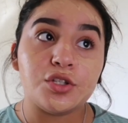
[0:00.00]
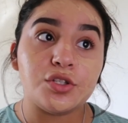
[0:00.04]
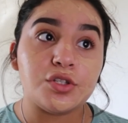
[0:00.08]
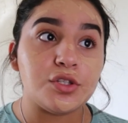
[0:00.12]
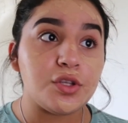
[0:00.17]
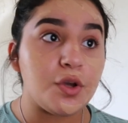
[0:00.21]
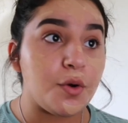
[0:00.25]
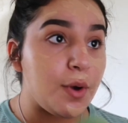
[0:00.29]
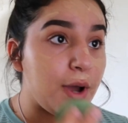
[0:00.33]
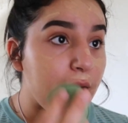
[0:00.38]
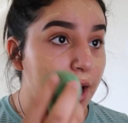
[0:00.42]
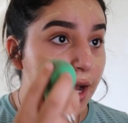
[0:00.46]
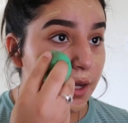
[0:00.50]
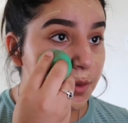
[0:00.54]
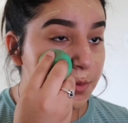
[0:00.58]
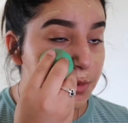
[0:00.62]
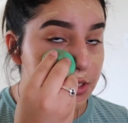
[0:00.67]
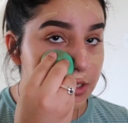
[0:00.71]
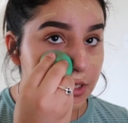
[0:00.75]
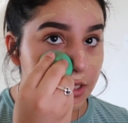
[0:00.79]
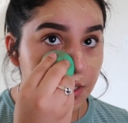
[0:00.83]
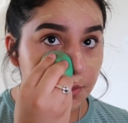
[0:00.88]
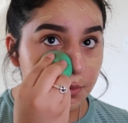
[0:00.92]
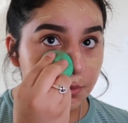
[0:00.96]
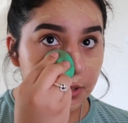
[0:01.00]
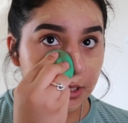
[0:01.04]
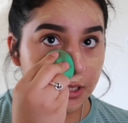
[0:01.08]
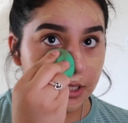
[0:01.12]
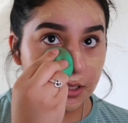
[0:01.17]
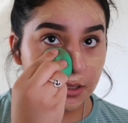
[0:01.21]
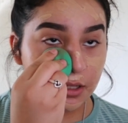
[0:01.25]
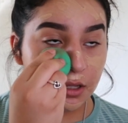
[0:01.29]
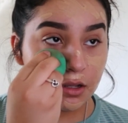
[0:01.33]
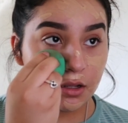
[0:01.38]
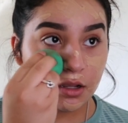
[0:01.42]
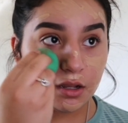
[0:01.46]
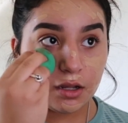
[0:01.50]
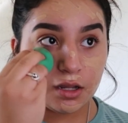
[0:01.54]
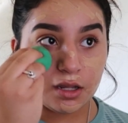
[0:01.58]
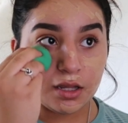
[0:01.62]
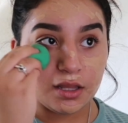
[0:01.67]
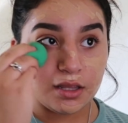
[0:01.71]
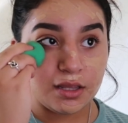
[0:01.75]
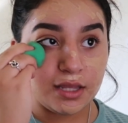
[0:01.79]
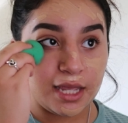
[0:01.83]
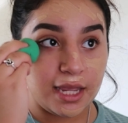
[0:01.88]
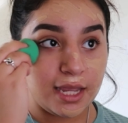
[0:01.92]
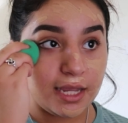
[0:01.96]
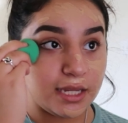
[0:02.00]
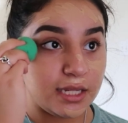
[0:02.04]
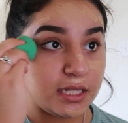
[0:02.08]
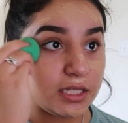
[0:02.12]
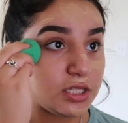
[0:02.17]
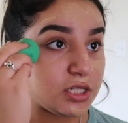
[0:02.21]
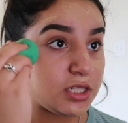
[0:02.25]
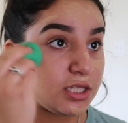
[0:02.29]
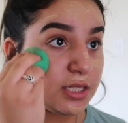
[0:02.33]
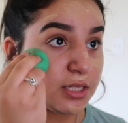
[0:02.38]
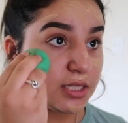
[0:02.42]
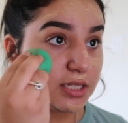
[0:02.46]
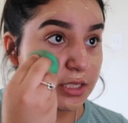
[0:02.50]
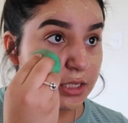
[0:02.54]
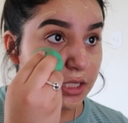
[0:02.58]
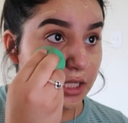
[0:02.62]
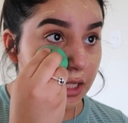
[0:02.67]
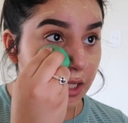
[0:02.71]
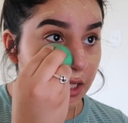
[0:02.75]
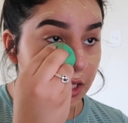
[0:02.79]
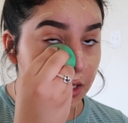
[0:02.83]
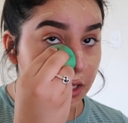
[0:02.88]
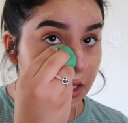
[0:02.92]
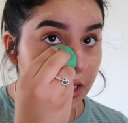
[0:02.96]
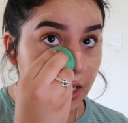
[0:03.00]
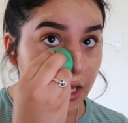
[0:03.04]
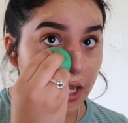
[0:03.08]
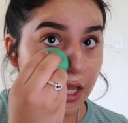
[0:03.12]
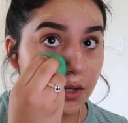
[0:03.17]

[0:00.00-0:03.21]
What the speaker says: So I'm just gonna blend that into the skin,